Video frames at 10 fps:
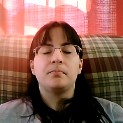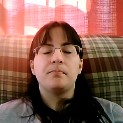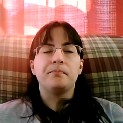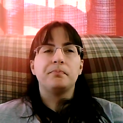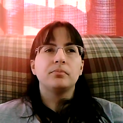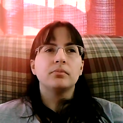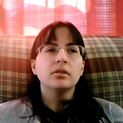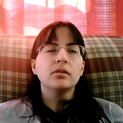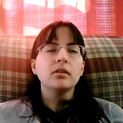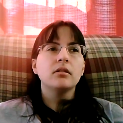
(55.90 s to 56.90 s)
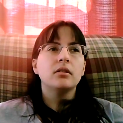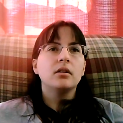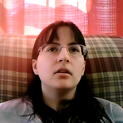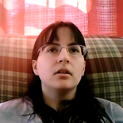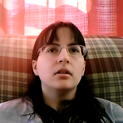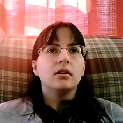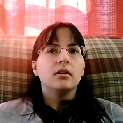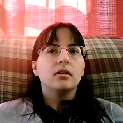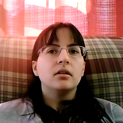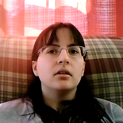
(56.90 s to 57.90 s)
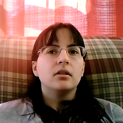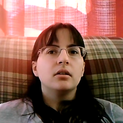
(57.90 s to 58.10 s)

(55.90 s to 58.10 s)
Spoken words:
(silence)